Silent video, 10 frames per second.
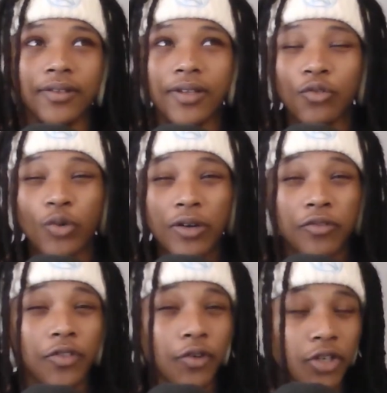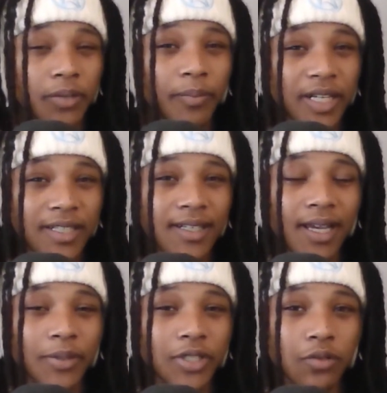around 30-minute
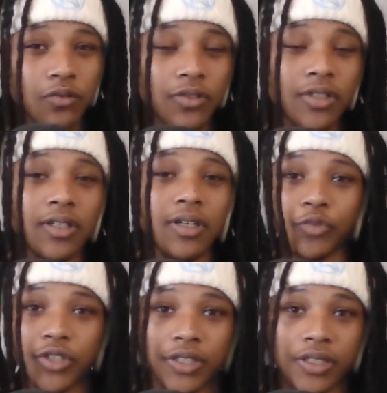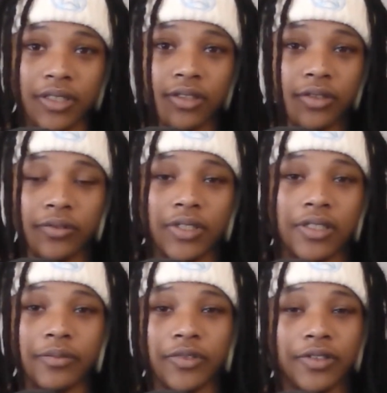episodes, which isn't too
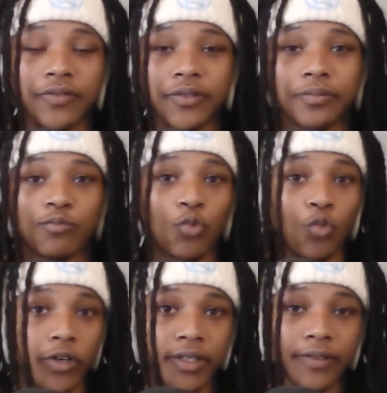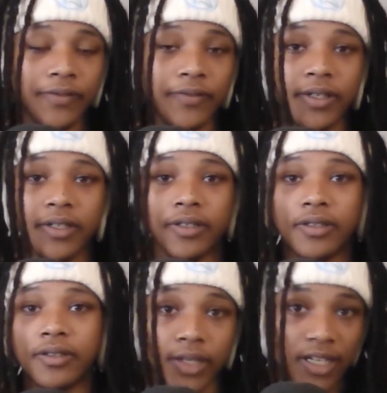dissimilar from What If
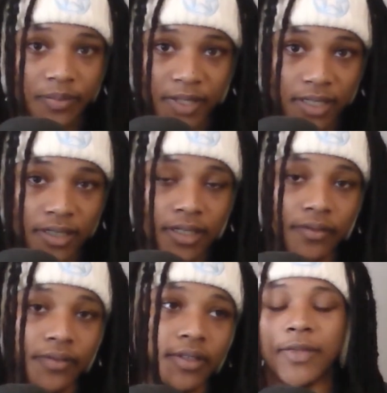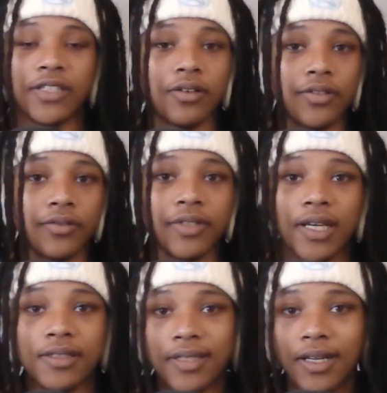and X-Men 97. It's also in
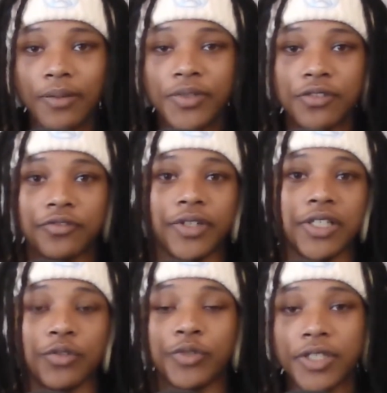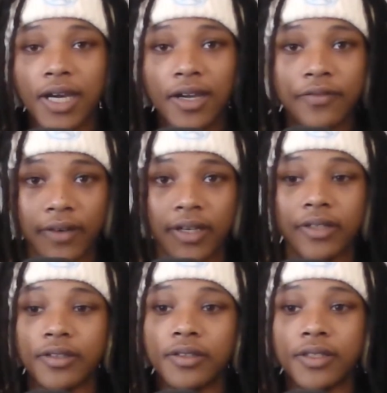that 10 episode range, which I
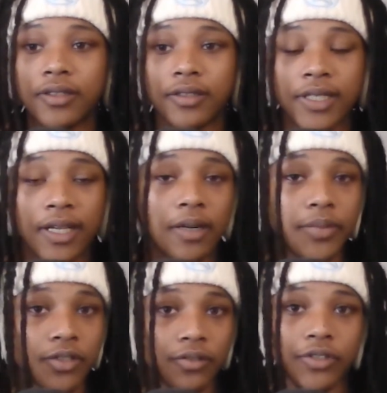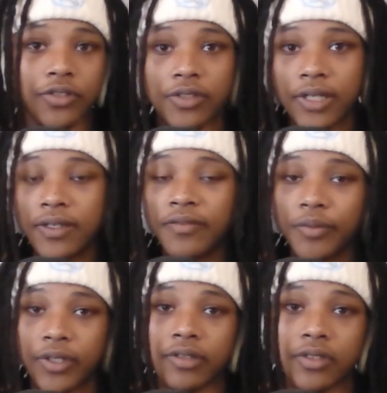find the 10 episode shows that they've
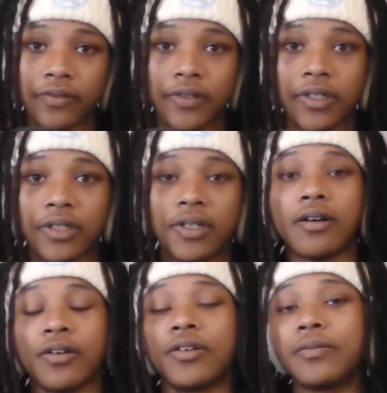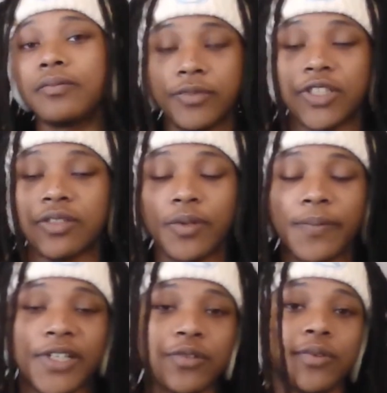put out so far are some of the
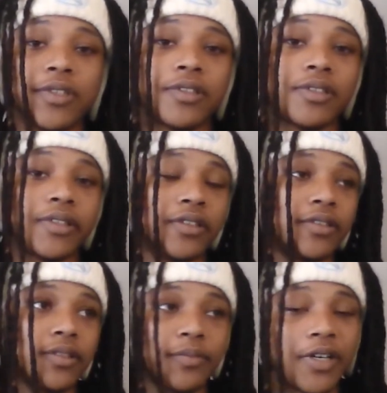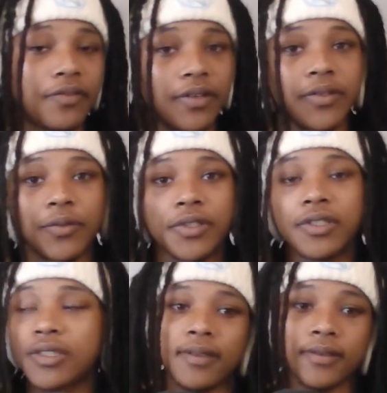best ones. They're some of my favorite ones,
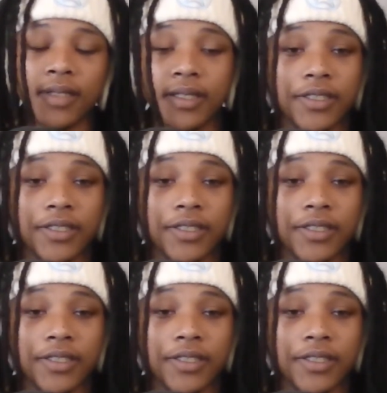like